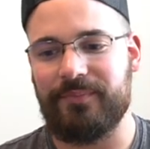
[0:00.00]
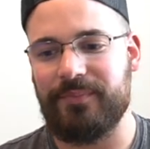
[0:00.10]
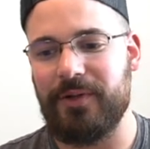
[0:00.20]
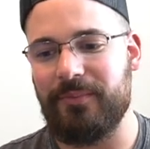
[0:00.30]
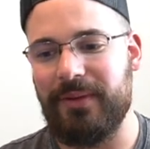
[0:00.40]

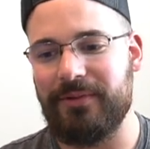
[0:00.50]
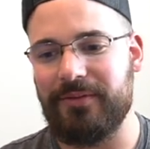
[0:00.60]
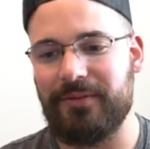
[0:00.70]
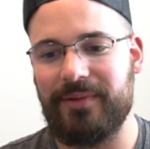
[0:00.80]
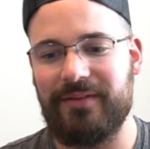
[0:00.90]
maybe a
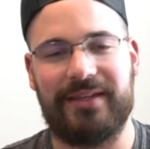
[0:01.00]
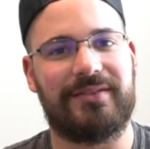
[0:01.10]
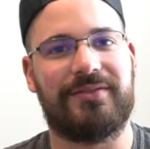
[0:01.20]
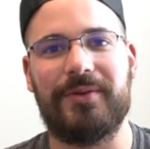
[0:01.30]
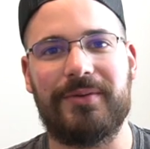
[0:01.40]
little bit of like
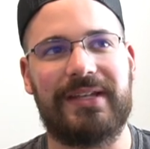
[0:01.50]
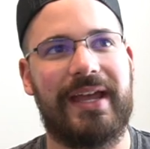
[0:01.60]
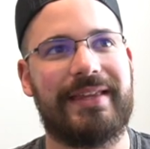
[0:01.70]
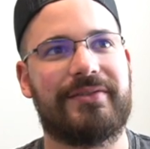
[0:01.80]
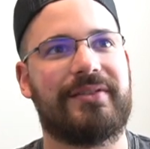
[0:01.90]

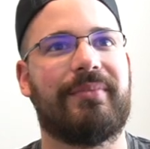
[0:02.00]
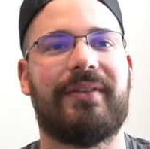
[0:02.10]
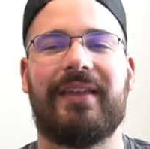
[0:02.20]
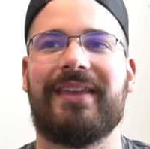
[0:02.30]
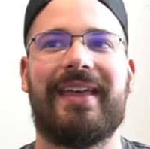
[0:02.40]
pseudoscience or something
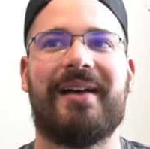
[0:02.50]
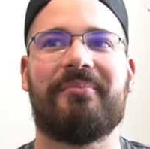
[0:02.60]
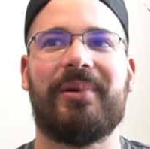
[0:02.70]
like that,